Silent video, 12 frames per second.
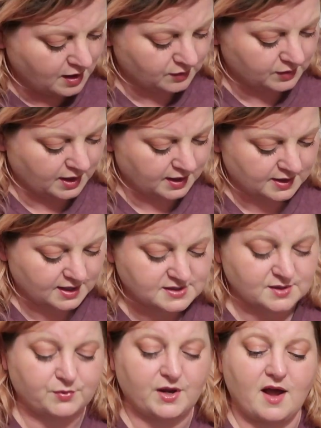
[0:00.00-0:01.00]
Okay,
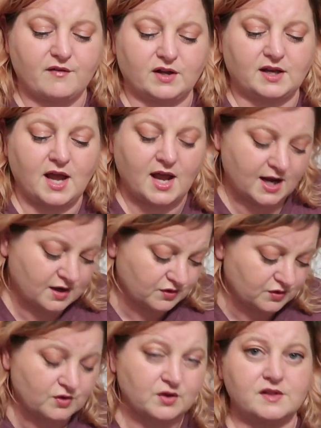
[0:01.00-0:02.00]
next up we have a
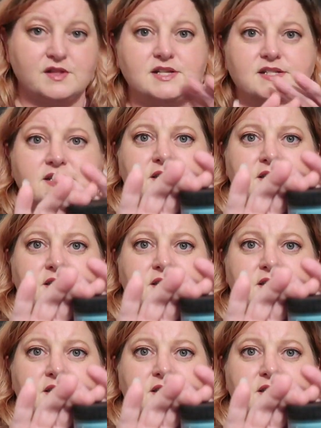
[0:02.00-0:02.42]
candle, and this